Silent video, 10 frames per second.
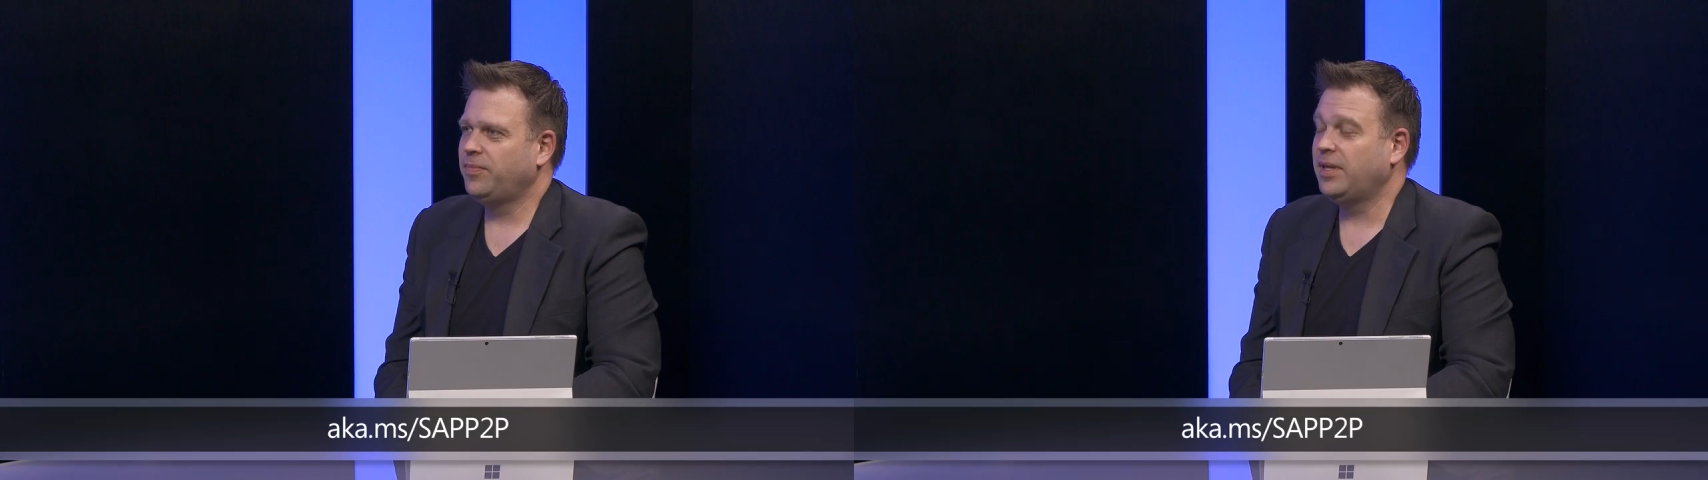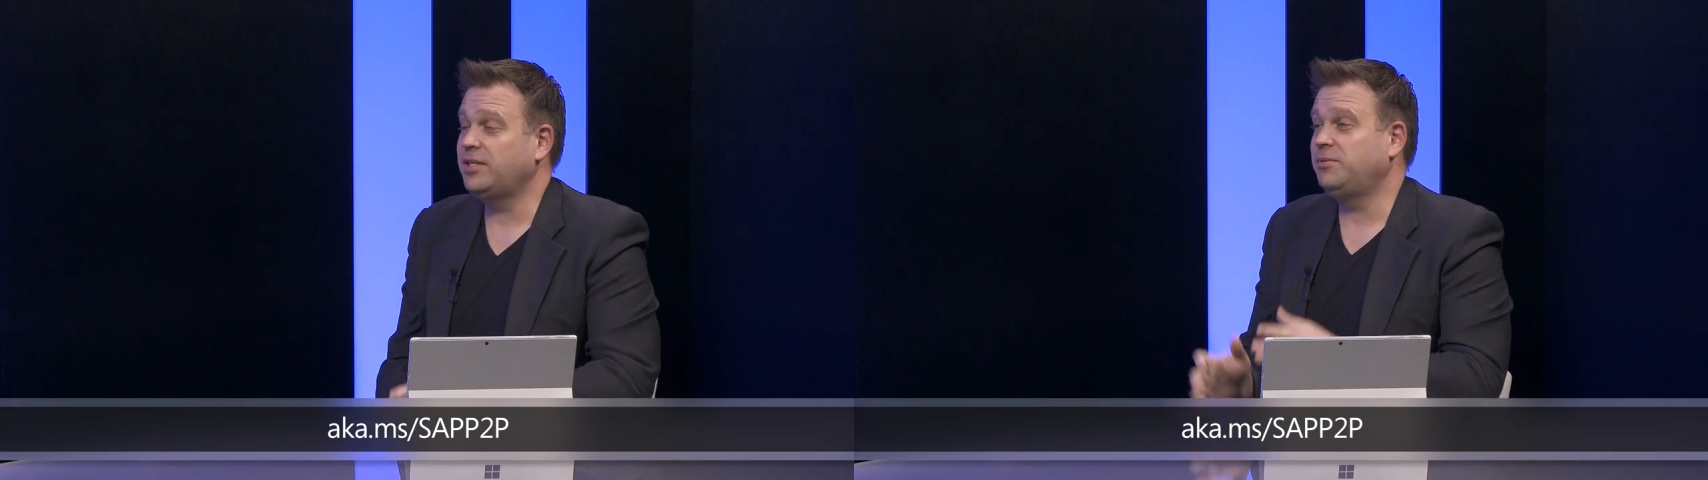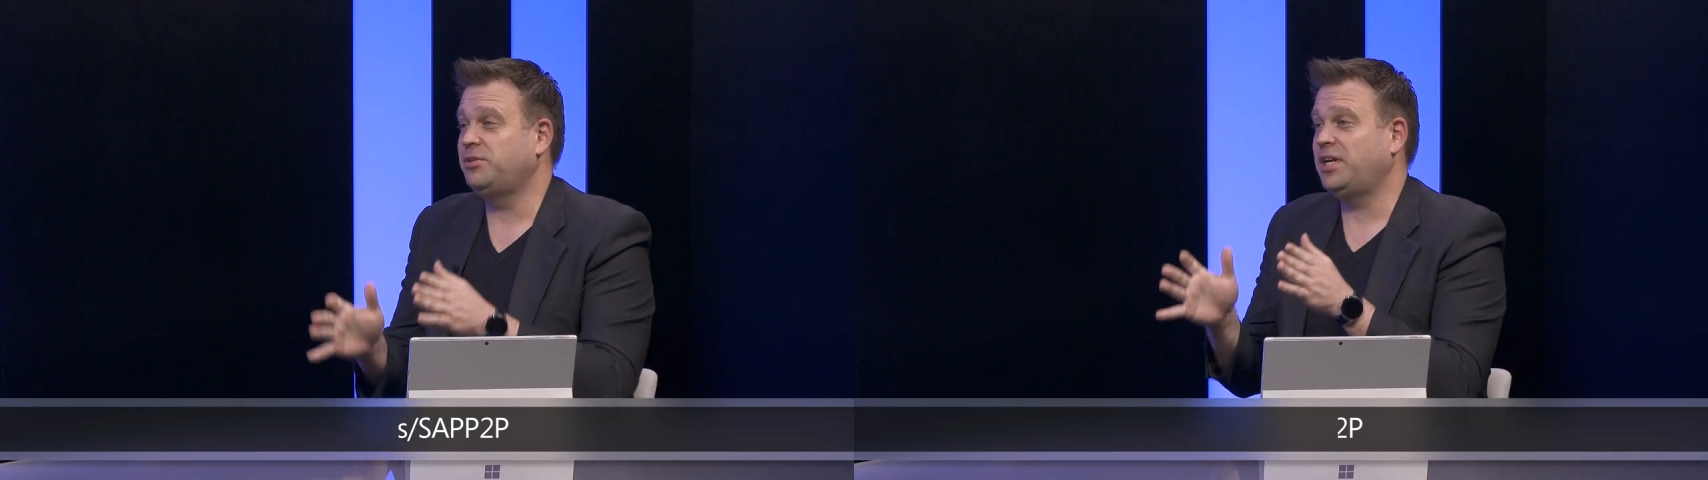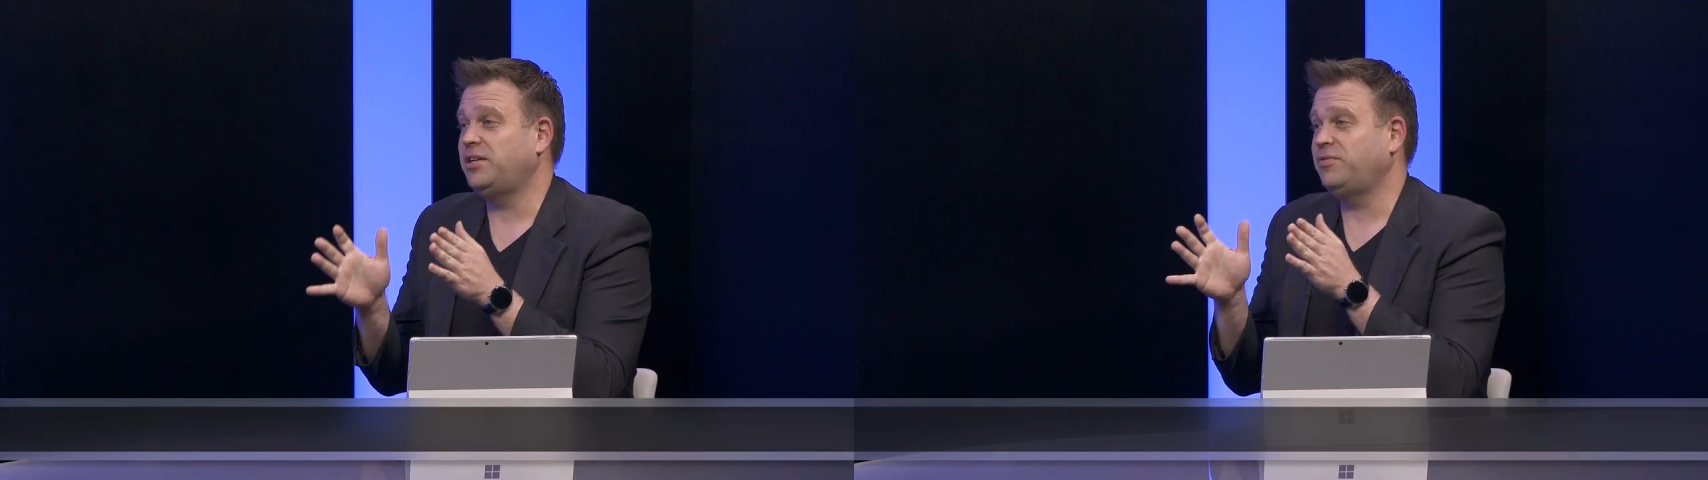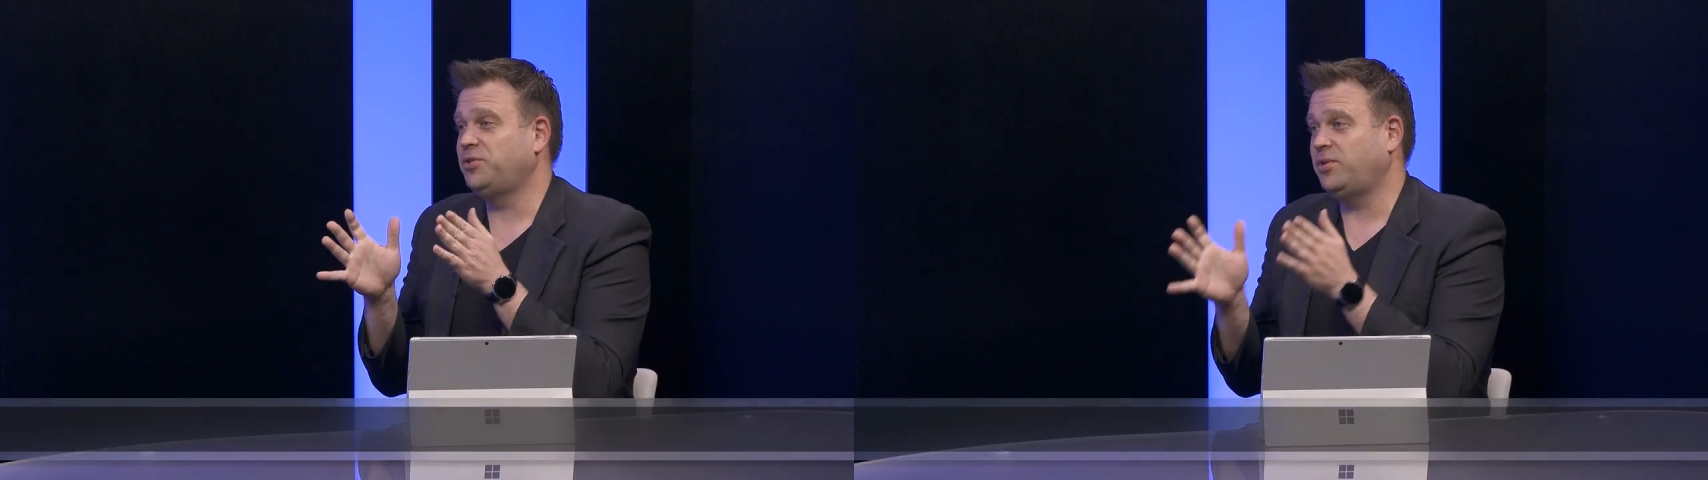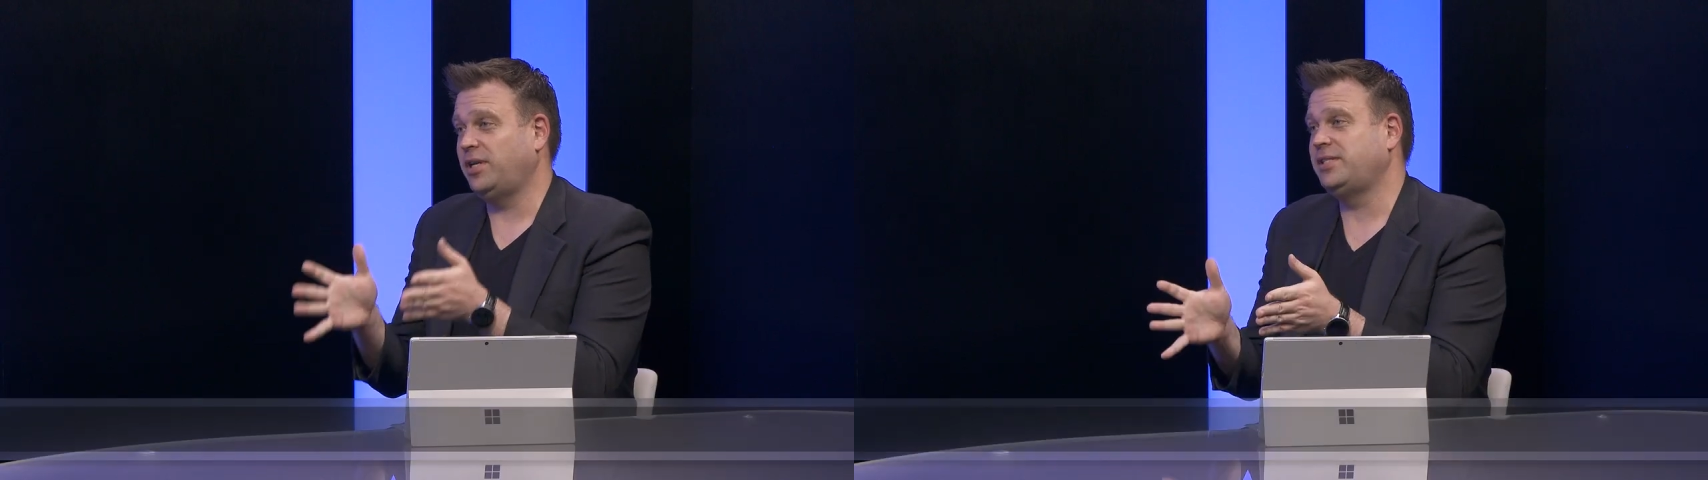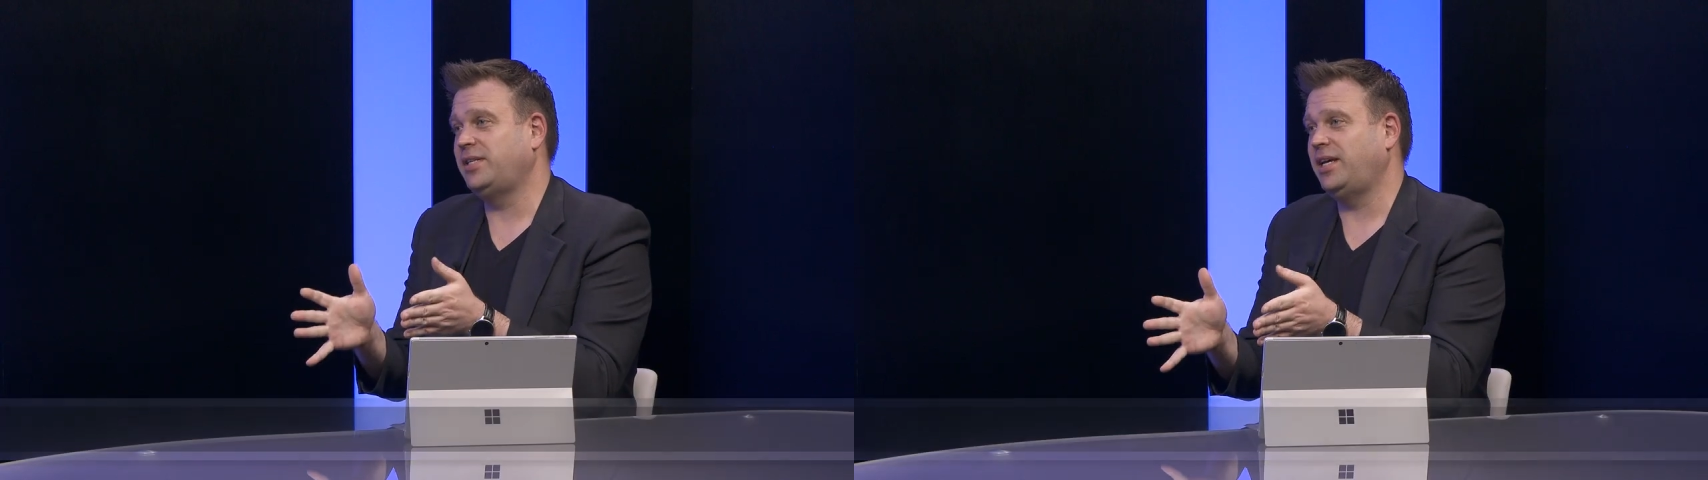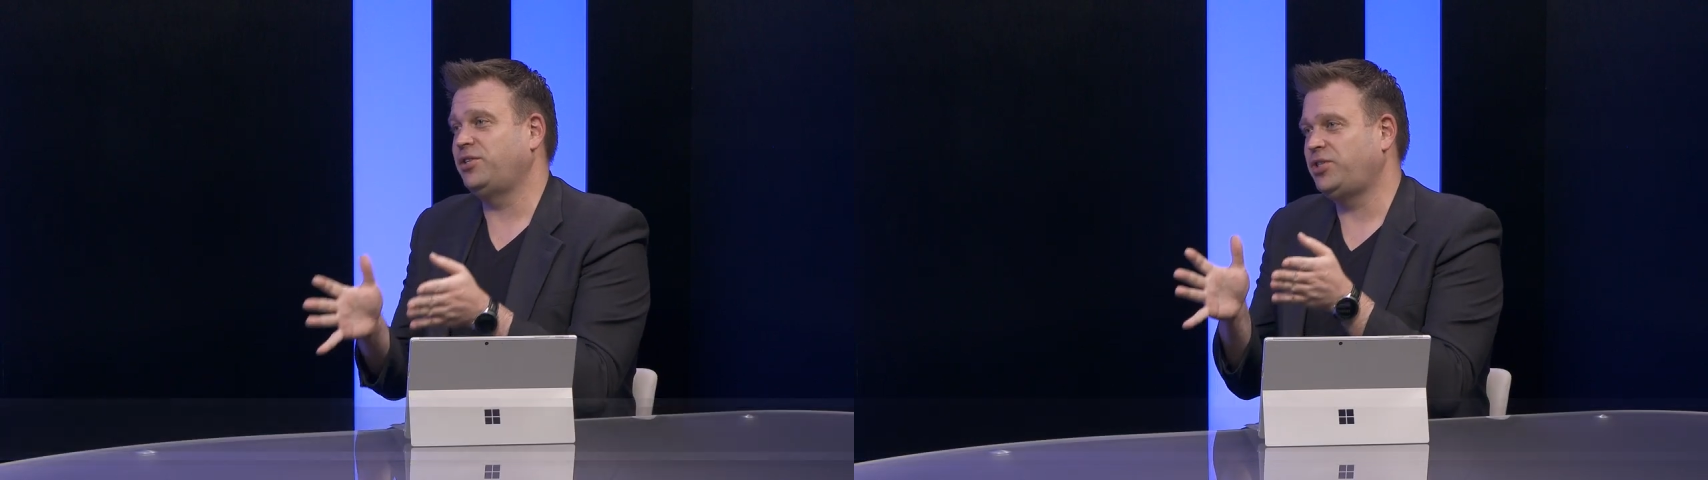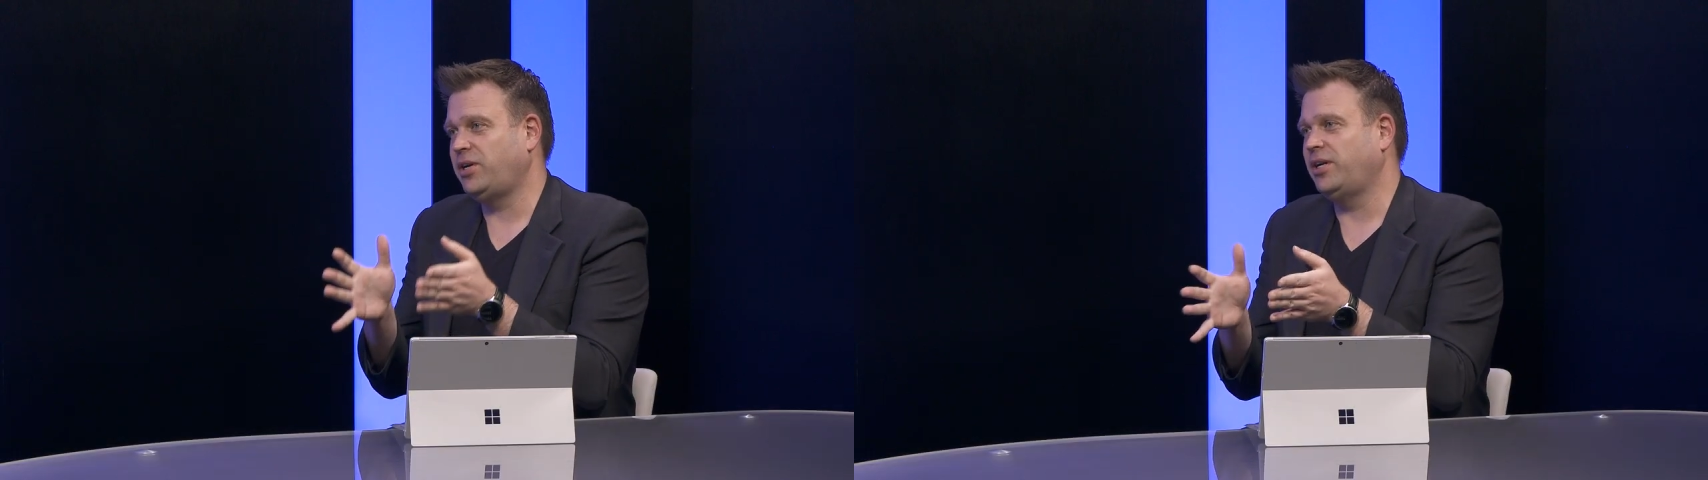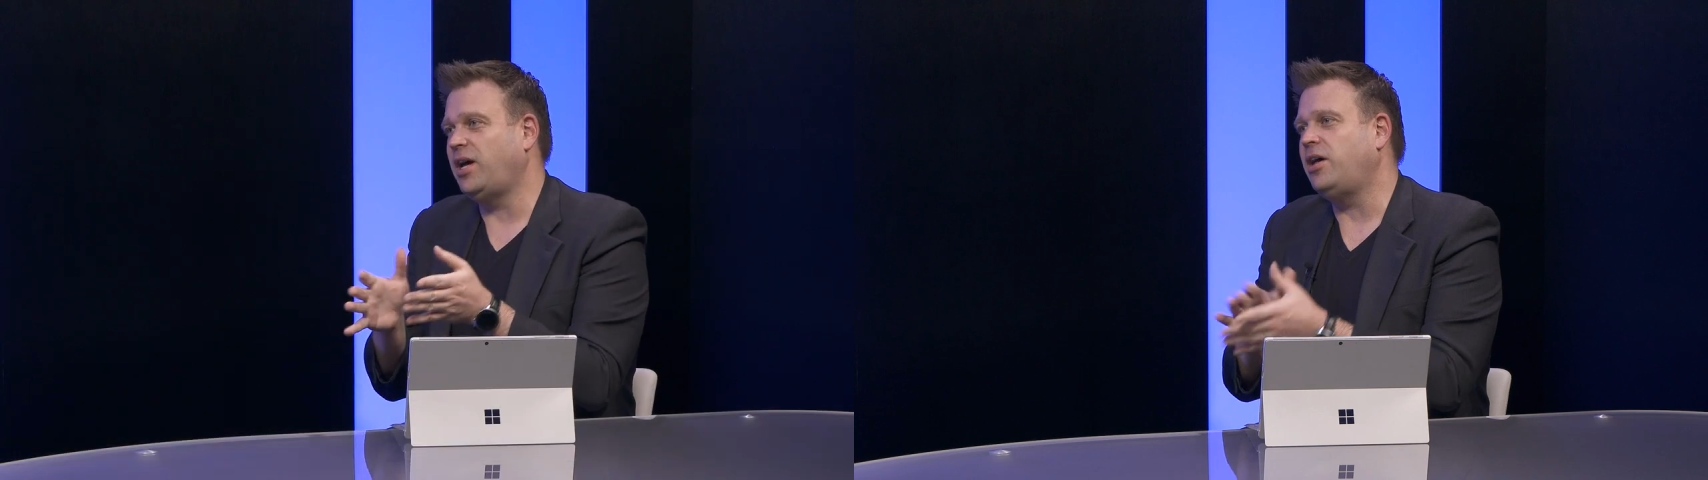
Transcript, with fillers: Thanks so much, Ash, for joining us today and sharing